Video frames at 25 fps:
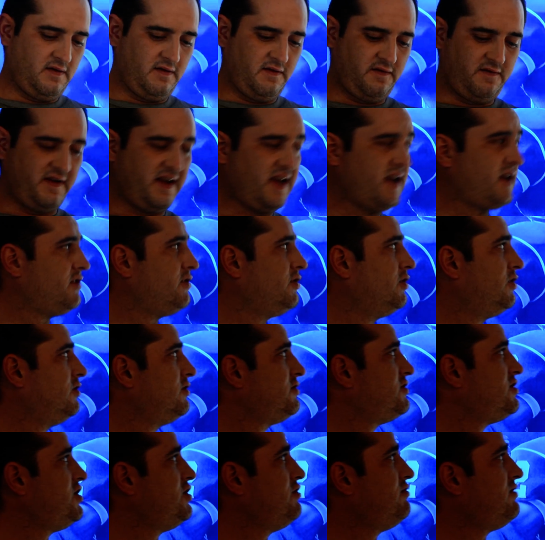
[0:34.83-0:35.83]

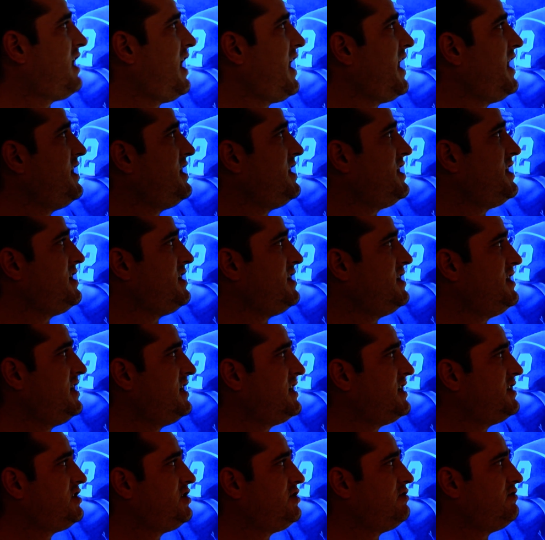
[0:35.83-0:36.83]
Fanduel, 290, you
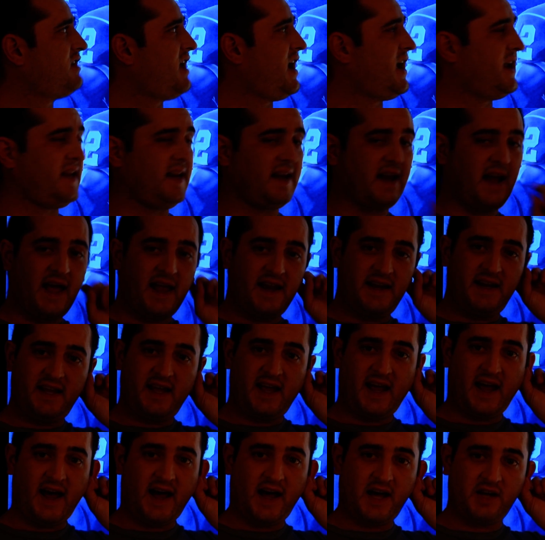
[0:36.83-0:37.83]
needed 299 to
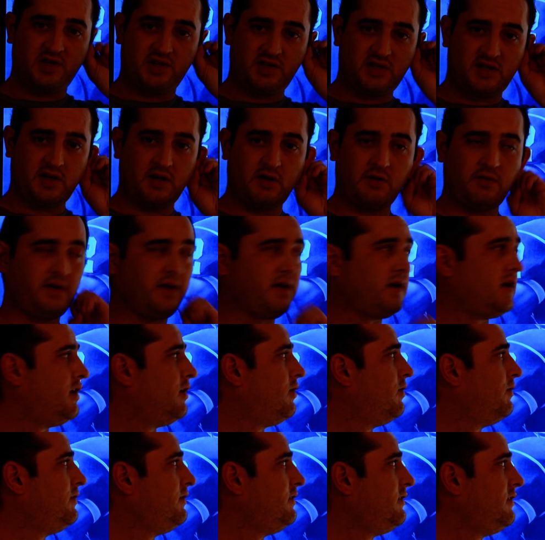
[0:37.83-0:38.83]
cash, so,
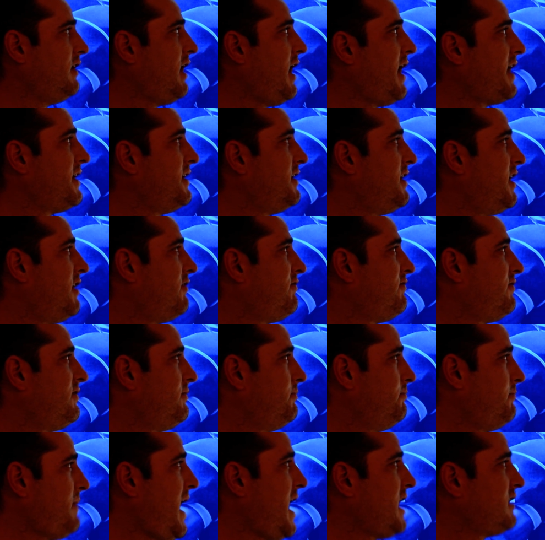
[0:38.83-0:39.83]
not enough.
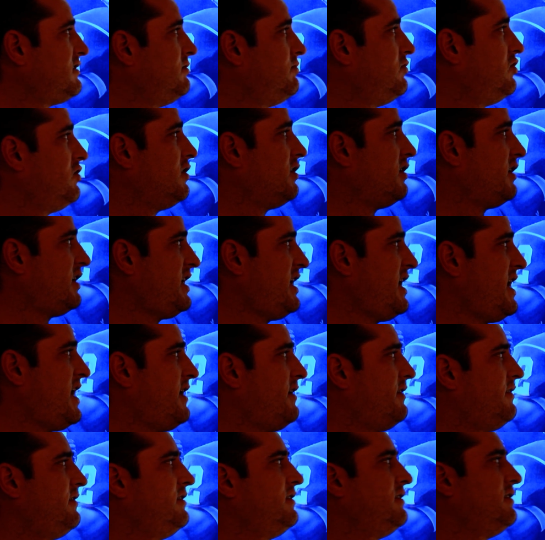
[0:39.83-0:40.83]
Macklemore,
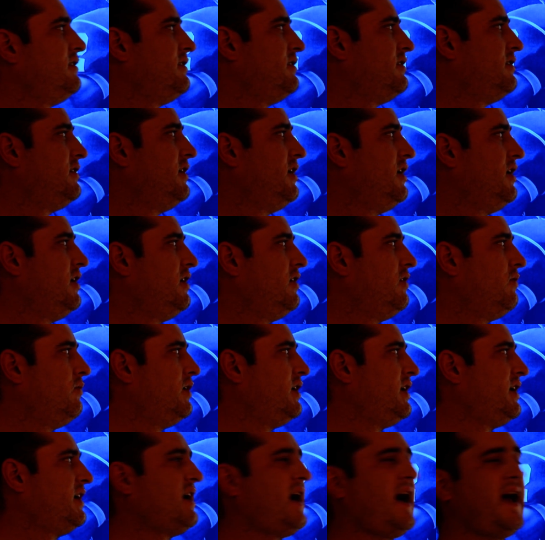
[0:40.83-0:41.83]
again, when
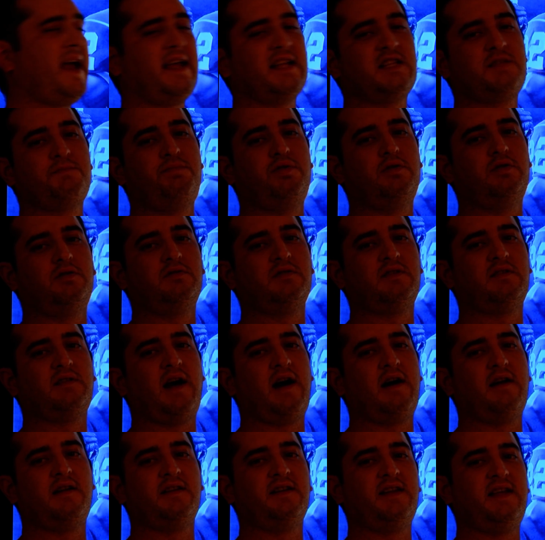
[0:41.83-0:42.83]
a guy gets pulled
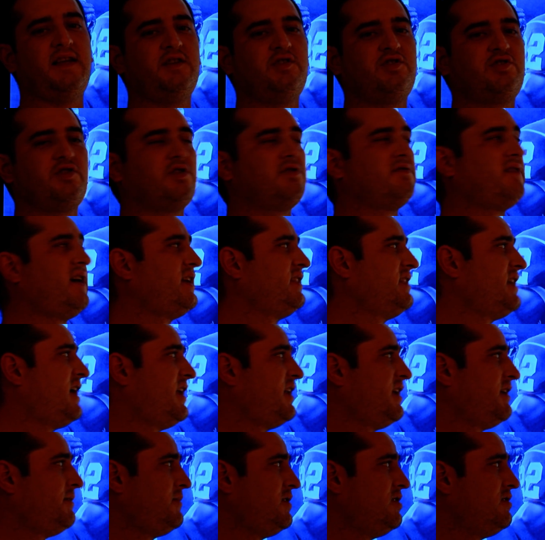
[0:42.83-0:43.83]
out and injured like
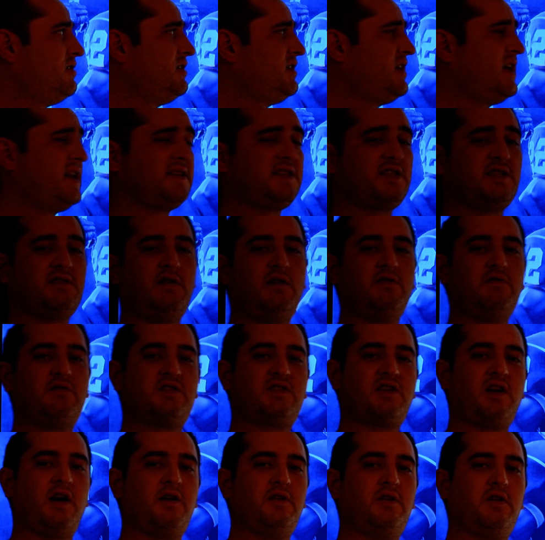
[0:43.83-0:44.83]
that, and you can get a slow
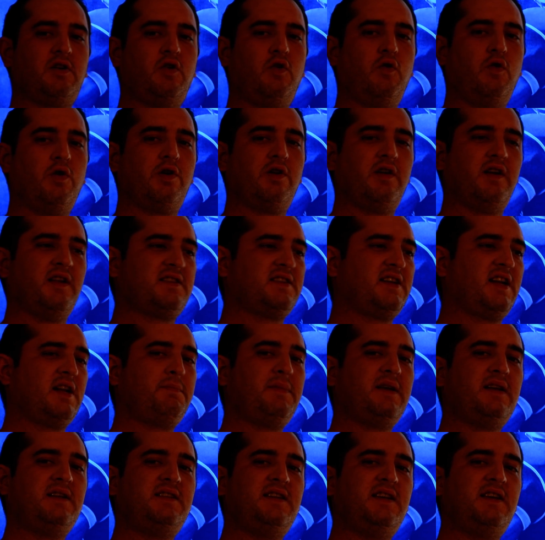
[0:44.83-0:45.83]
start in a quarter, that's not a
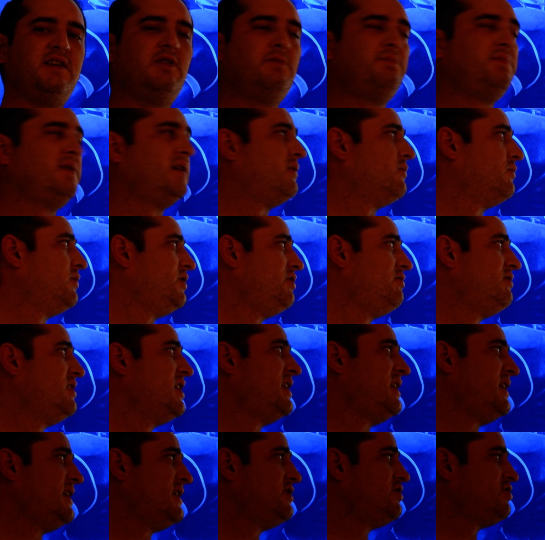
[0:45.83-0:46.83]
big deal, but when you
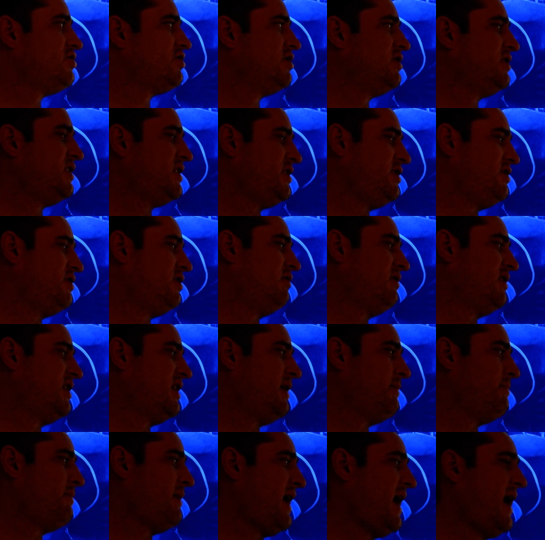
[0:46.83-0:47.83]
get injured and you don't
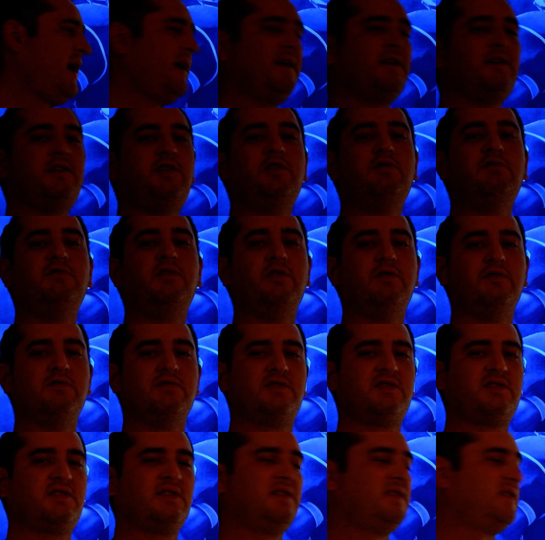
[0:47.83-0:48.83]
come back, you
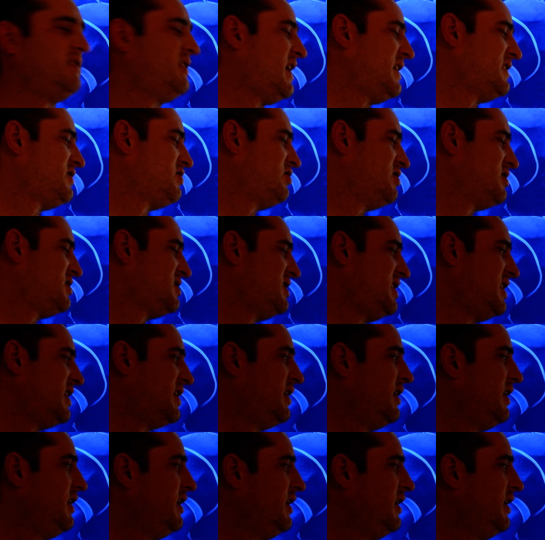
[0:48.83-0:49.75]
lose. And that's just it.